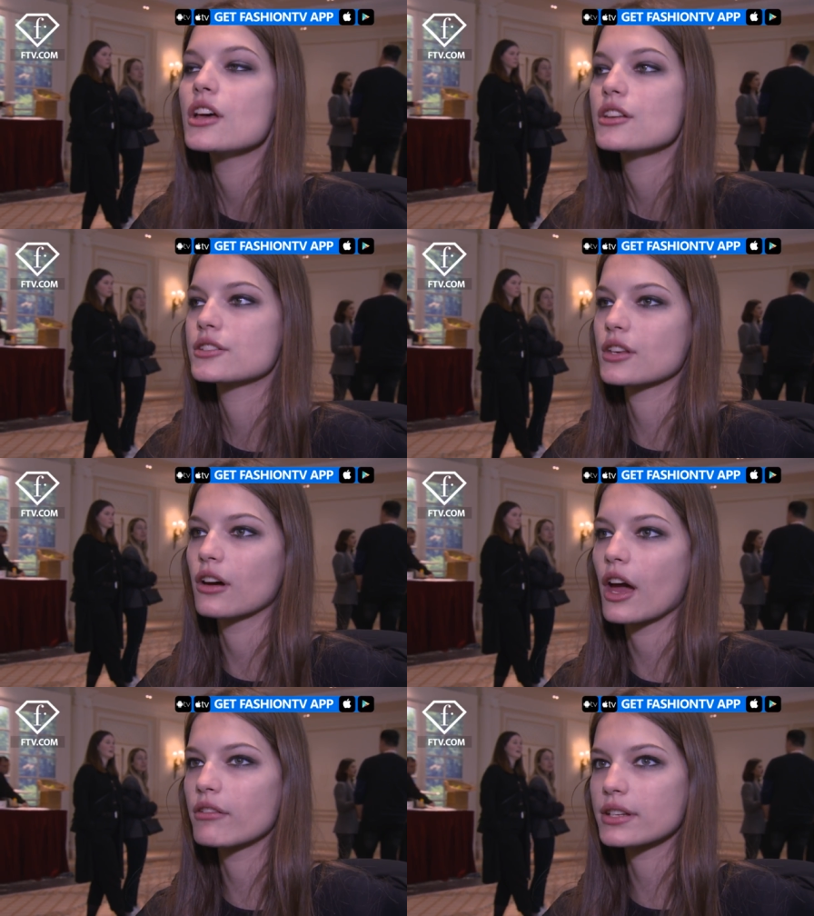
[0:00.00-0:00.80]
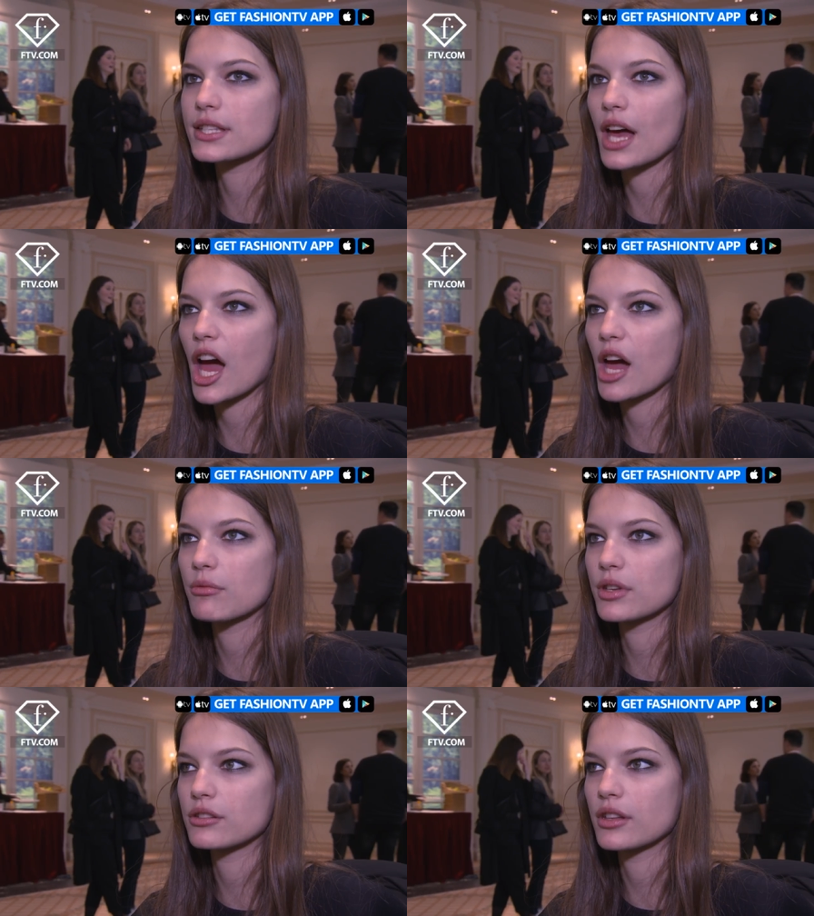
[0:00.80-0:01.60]
So every time
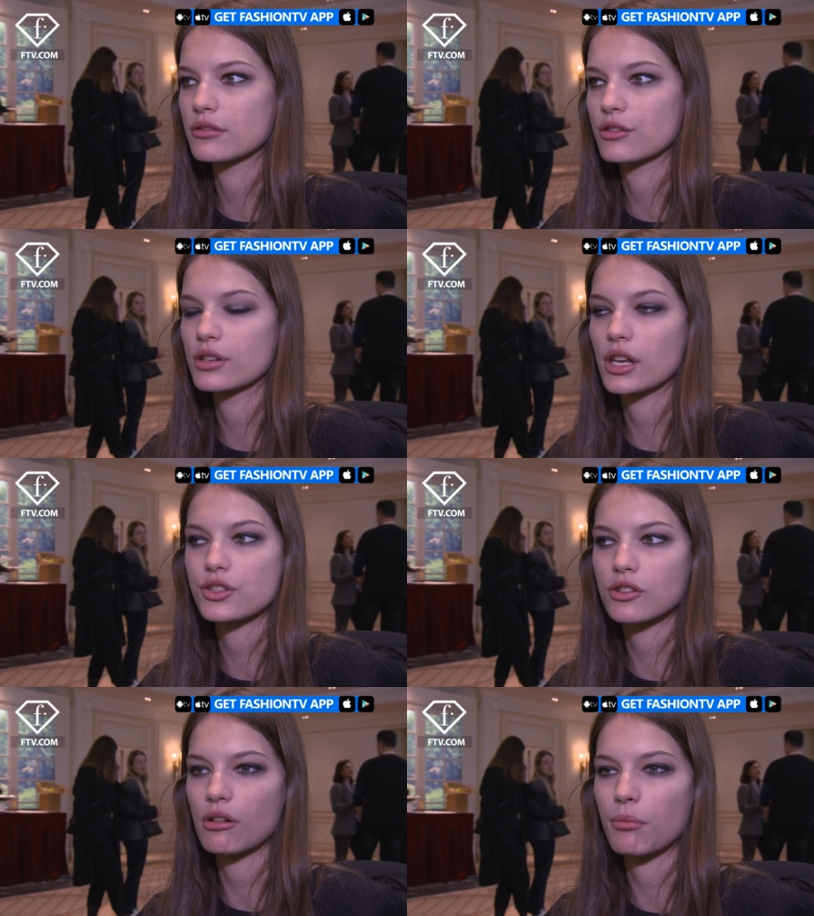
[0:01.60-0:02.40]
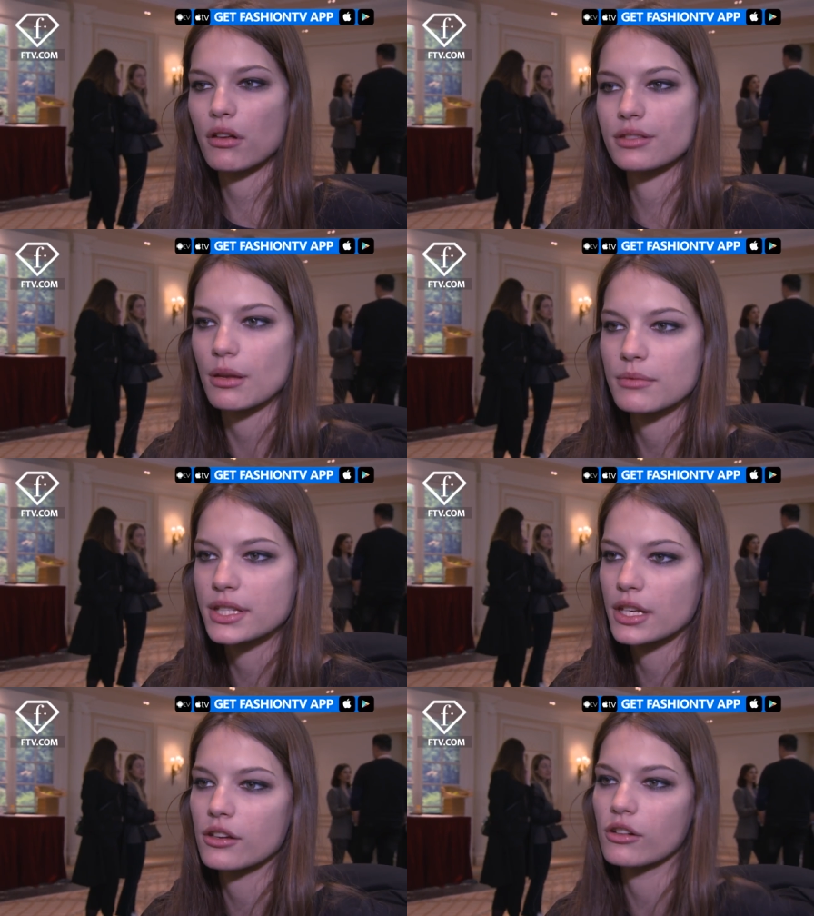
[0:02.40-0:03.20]
you, you're not sure about
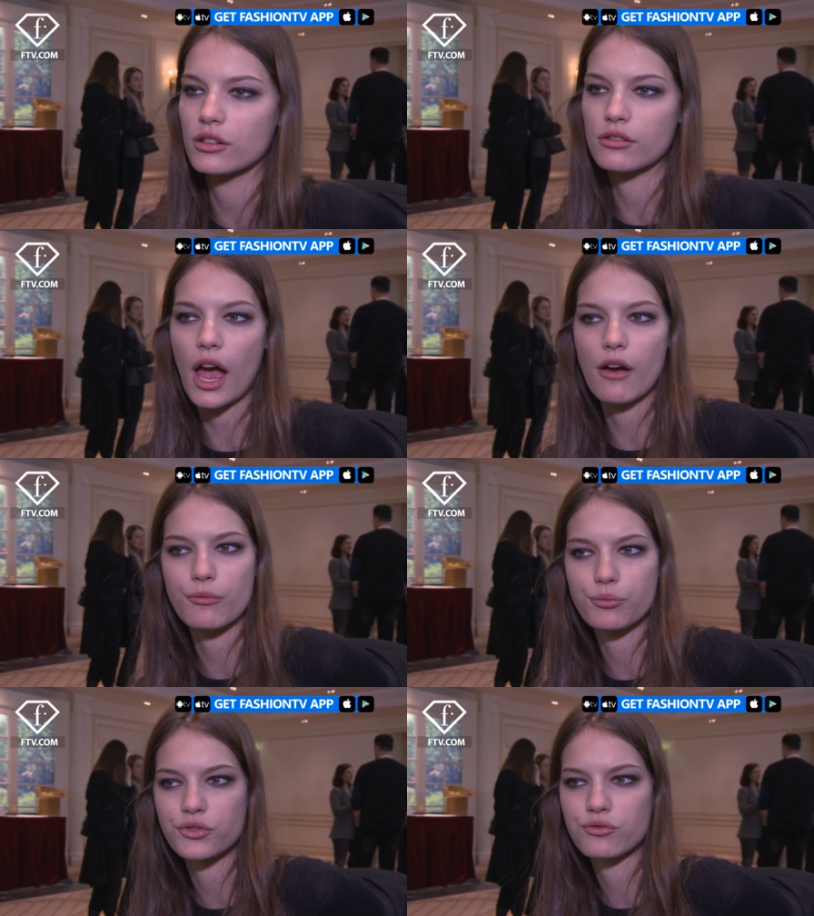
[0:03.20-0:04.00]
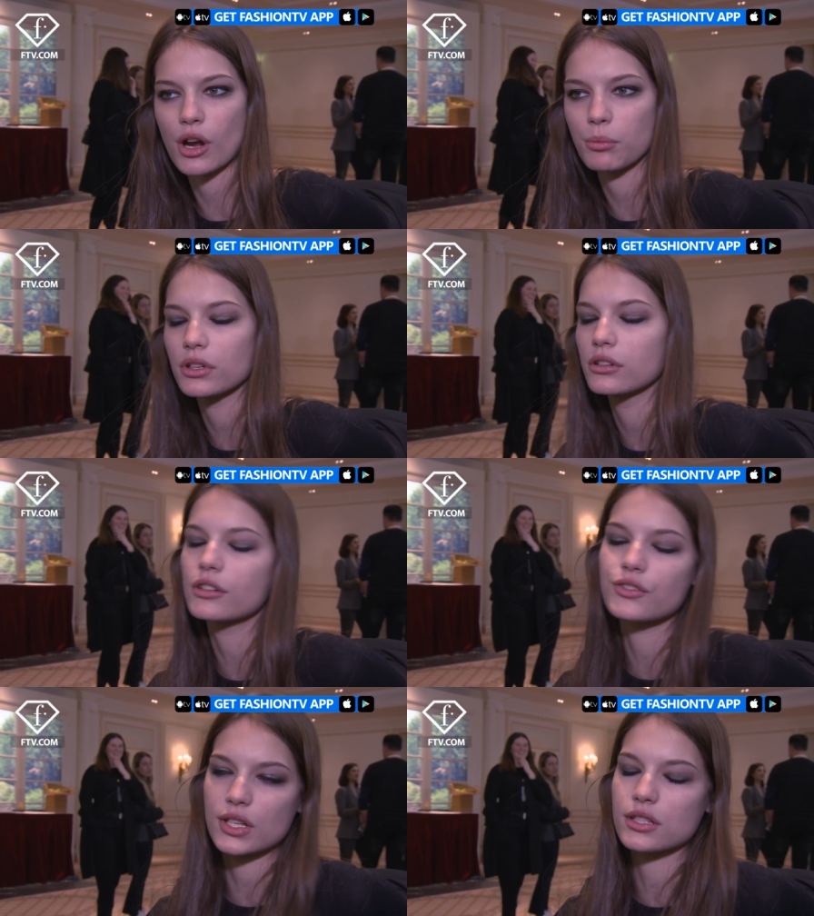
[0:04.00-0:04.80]
something or you have trouble, you
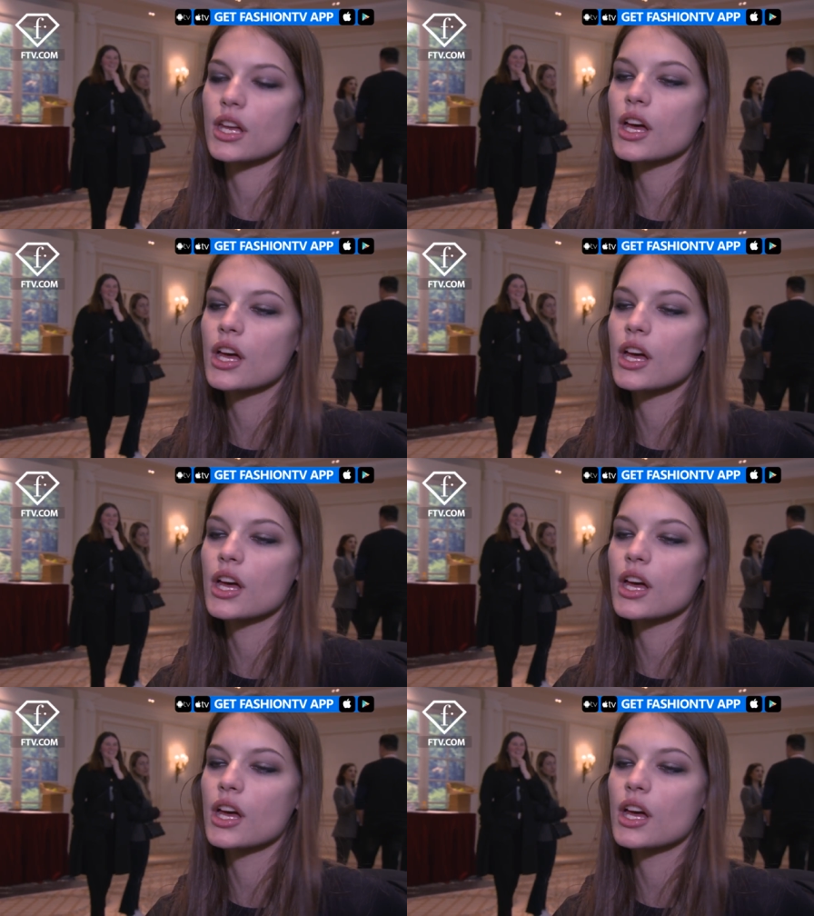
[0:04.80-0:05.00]
just